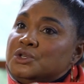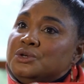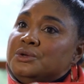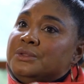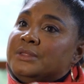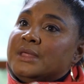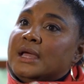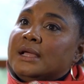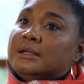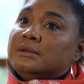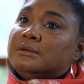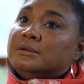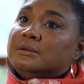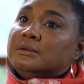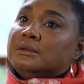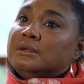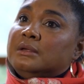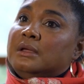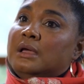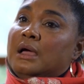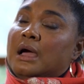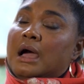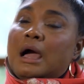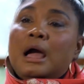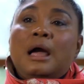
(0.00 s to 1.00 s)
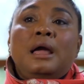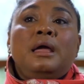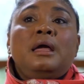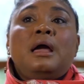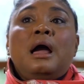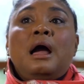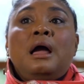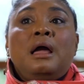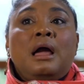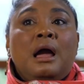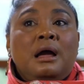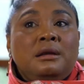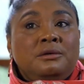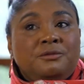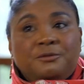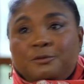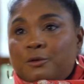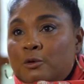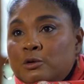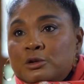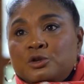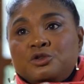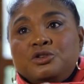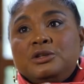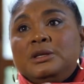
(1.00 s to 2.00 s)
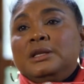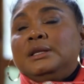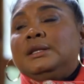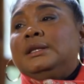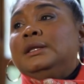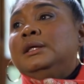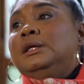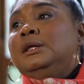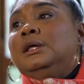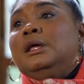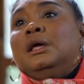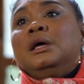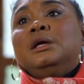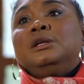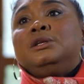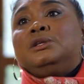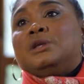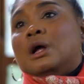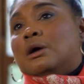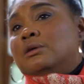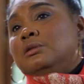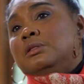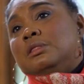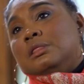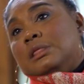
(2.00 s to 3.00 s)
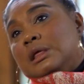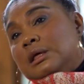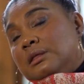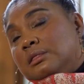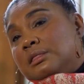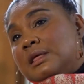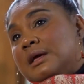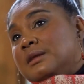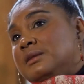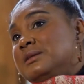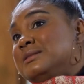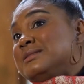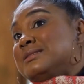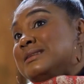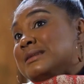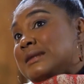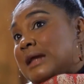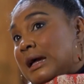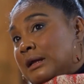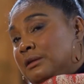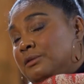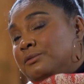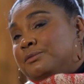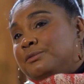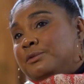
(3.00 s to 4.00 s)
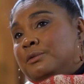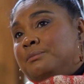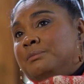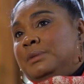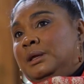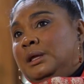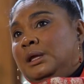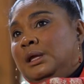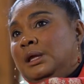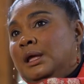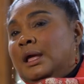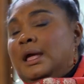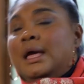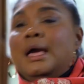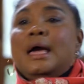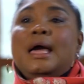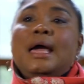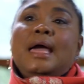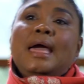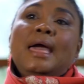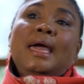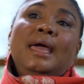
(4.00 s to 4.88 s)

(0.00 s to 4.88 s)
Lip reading: do that. I unfortunately don't think that is right for me,